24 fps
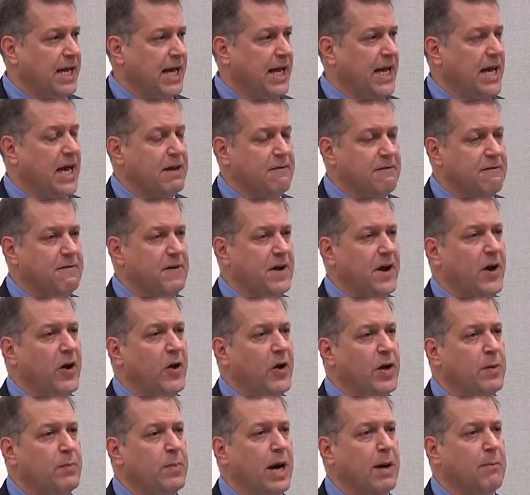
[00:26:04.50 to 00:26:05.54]
cannot
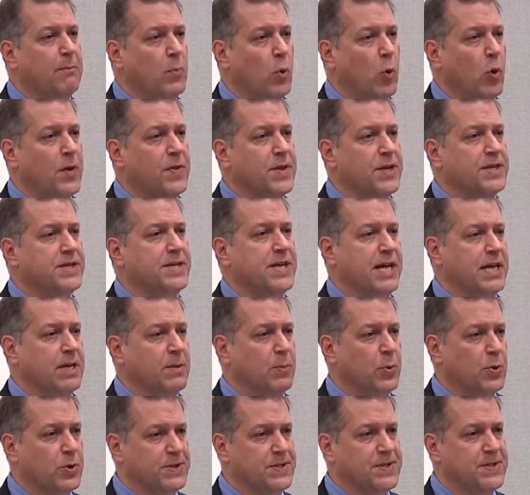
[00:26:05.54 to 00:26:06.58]
vary by more than
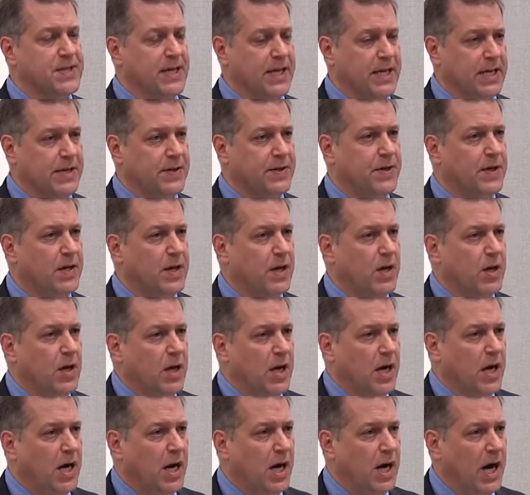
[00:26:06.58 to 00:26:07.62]
10%,
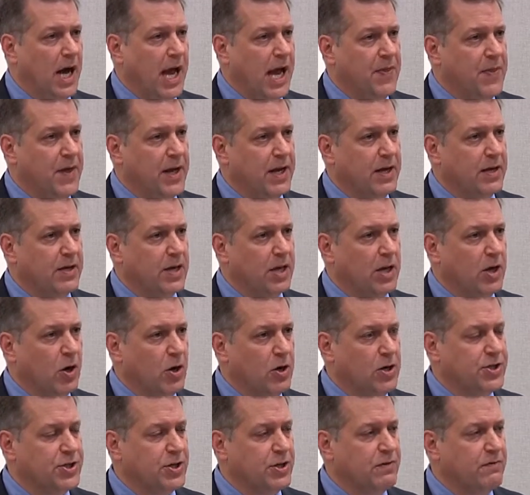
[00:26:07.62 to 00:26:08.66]
uh, and that a
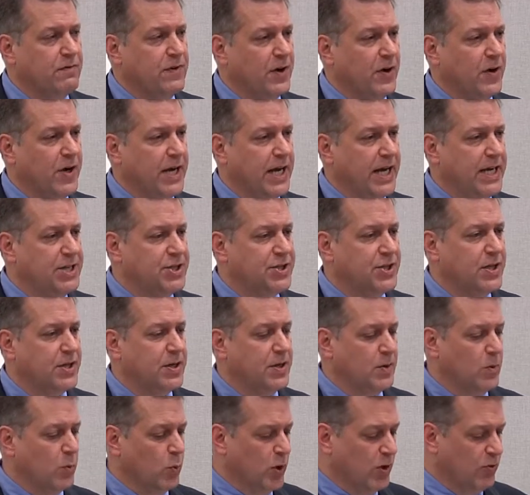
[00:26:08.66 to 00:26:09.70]
larger
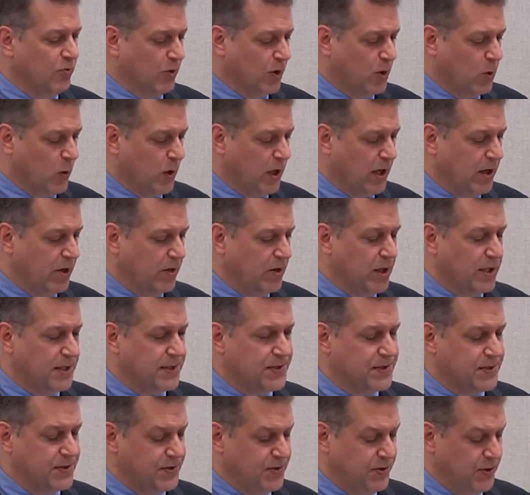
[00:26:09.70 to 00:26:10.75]
variation would require
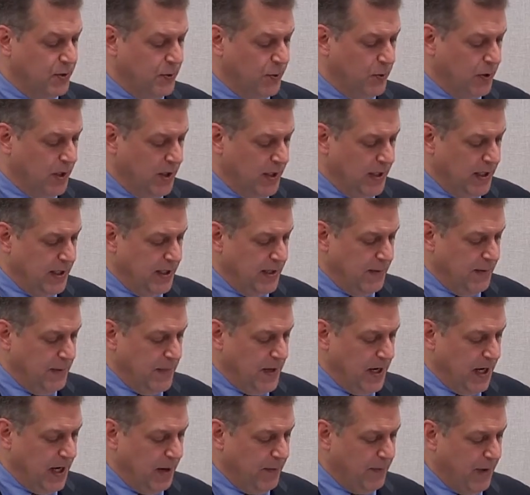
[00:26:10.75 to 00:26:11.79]
us to
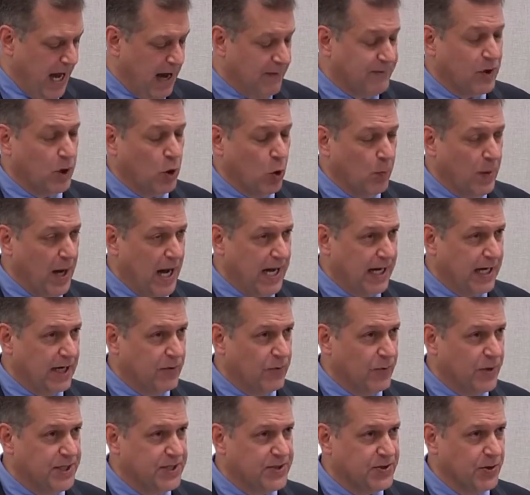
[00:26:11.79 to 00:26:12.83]
um, have to go back
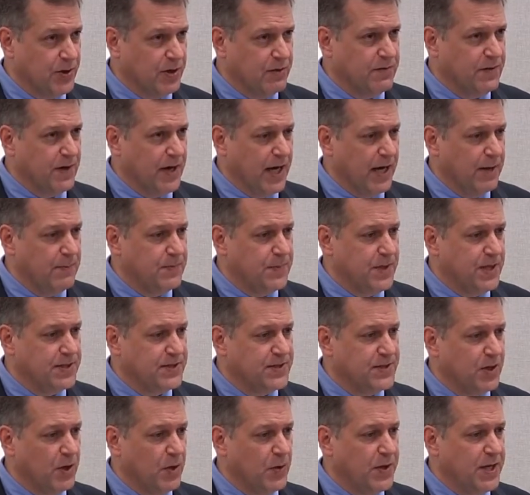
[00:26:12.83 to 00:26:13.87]
and recertify.
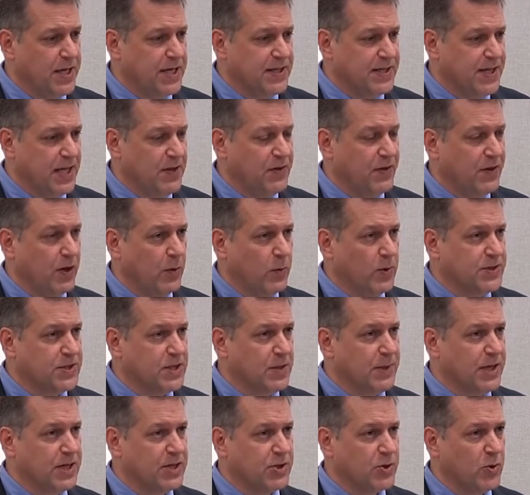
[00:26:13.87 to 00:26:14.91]
And so the intent there was
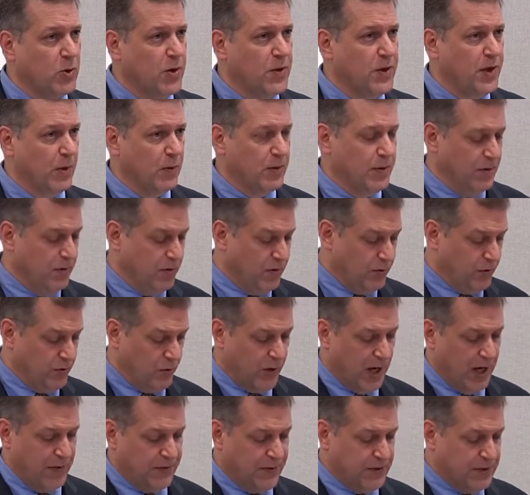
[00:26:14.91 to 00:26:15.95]
to make sure that
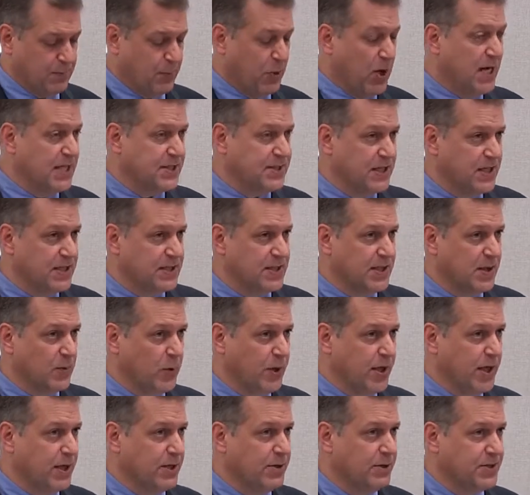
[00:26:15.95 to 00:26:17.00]
throughout this process that
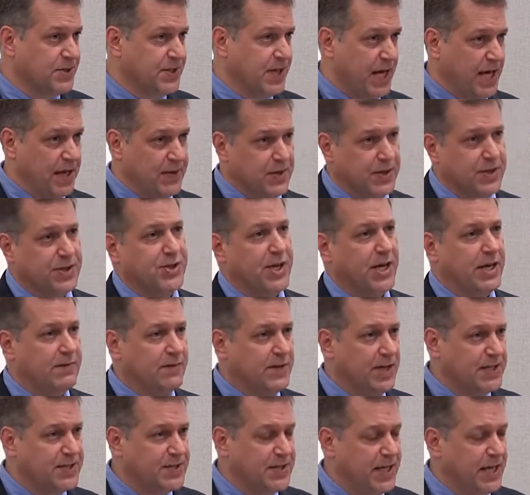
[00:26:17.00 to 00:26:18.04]
we understand the chain
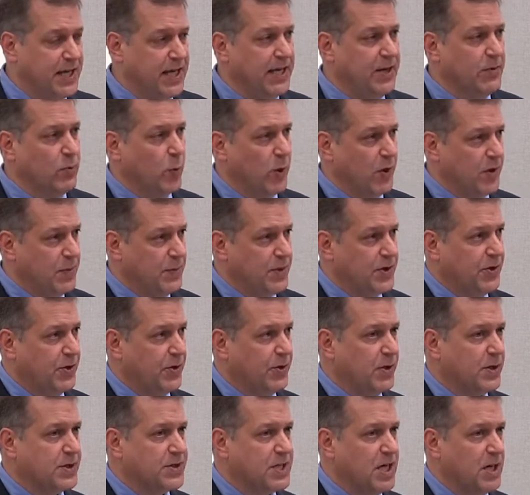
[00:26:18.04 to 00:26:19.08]
of custody and where the
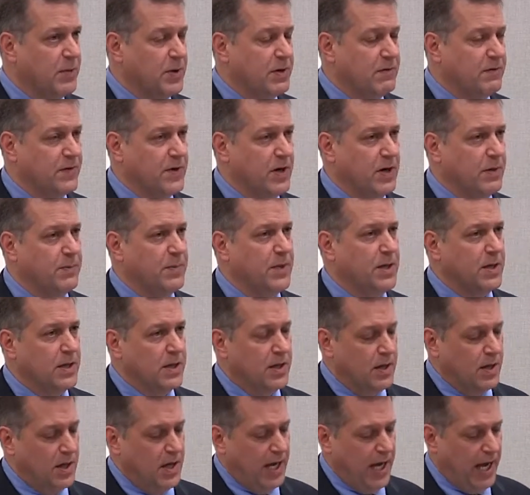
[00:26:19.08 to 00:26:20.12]
material is coming from,
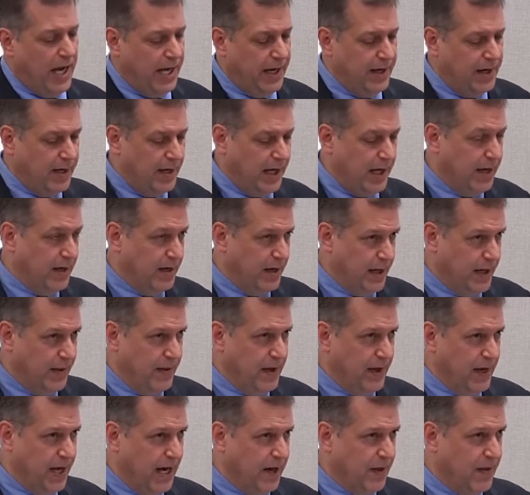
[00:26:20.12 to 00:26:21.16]
and, and,
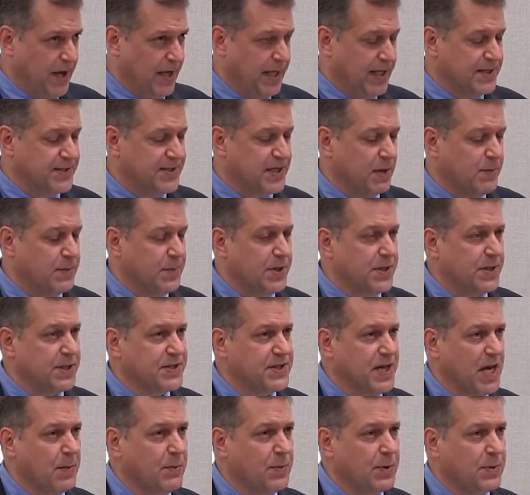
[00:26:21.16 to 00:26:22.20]
and then how that ends up in the
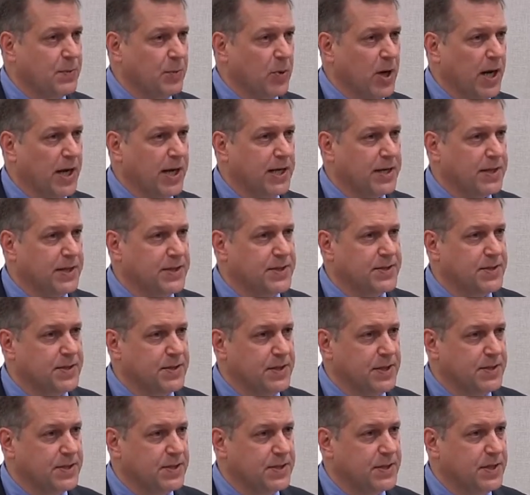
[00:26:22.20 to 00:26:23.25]
sample product
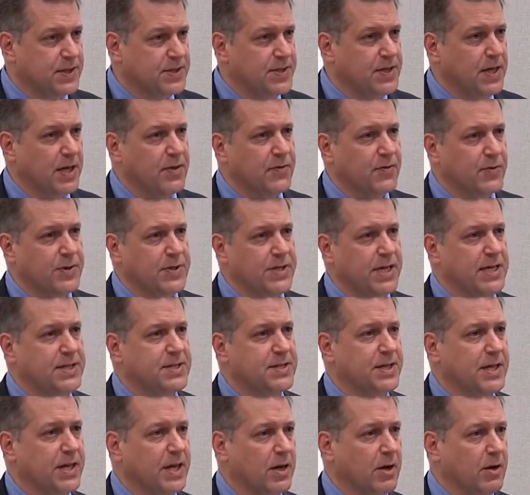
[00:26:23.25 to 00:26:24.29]
that's, that's, that's done through
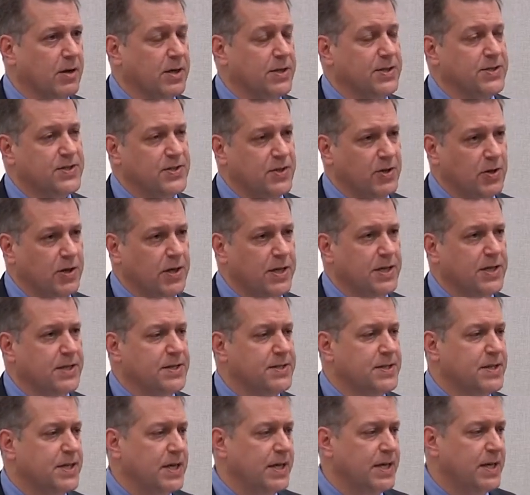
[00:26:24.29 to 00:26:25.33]
testing. And our concern
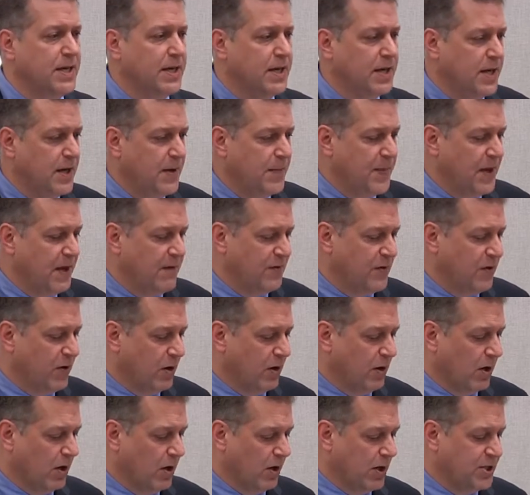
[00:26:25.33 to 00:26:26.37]
is that if
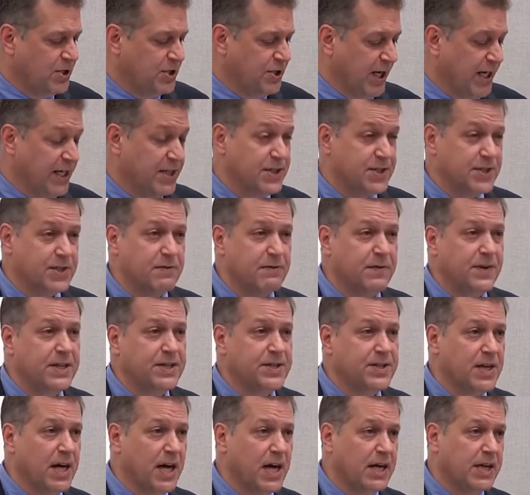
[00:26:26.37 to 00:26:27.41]
there are large changes in
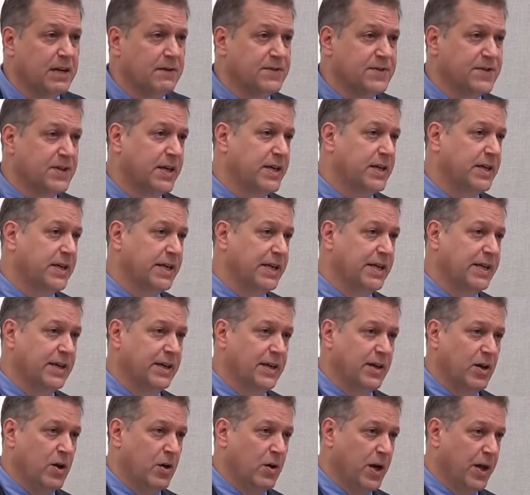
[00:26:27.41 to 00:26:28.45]
feedstock, if suddenly
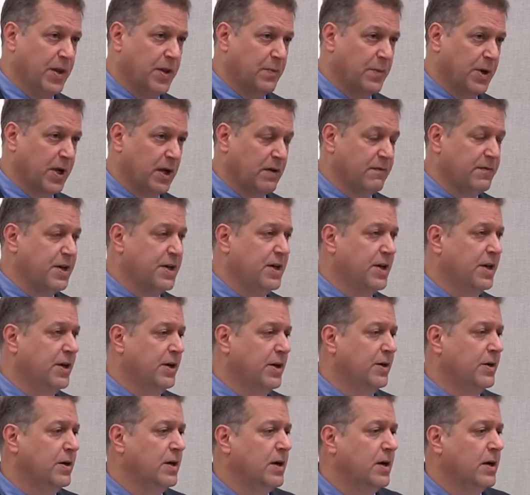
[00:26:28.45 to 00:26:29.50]
in the middle of a
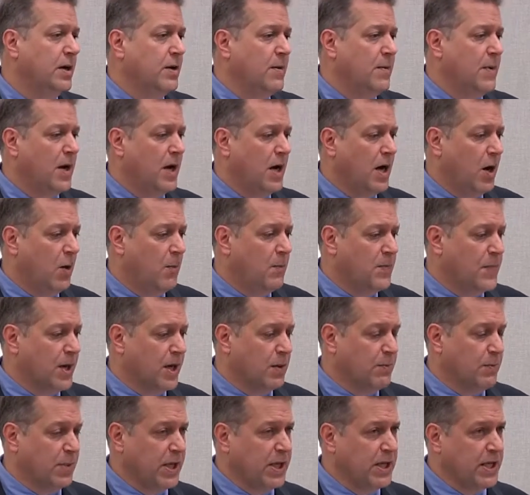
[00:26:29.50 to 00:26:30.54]
year. Um,
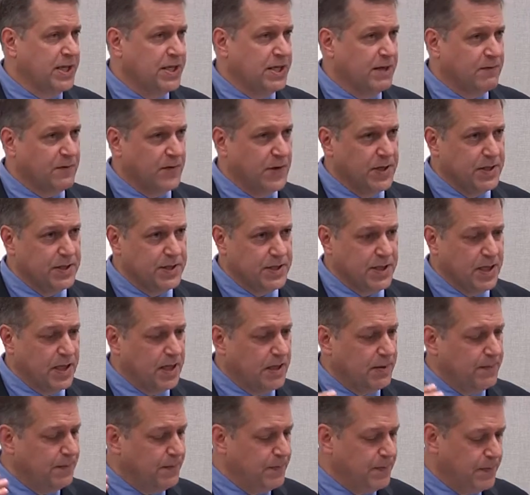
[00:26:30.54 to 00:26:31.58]
a completely different
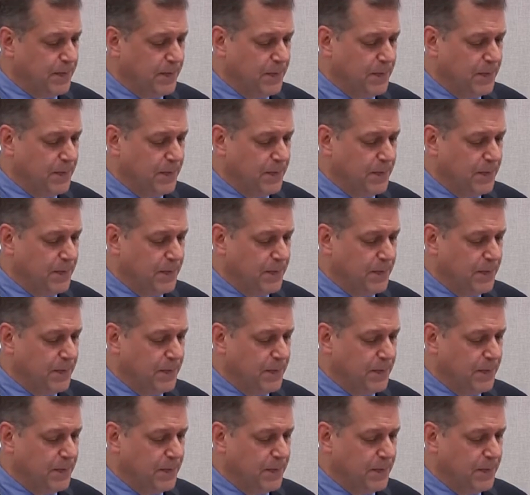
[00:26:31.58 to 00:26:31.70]
uh,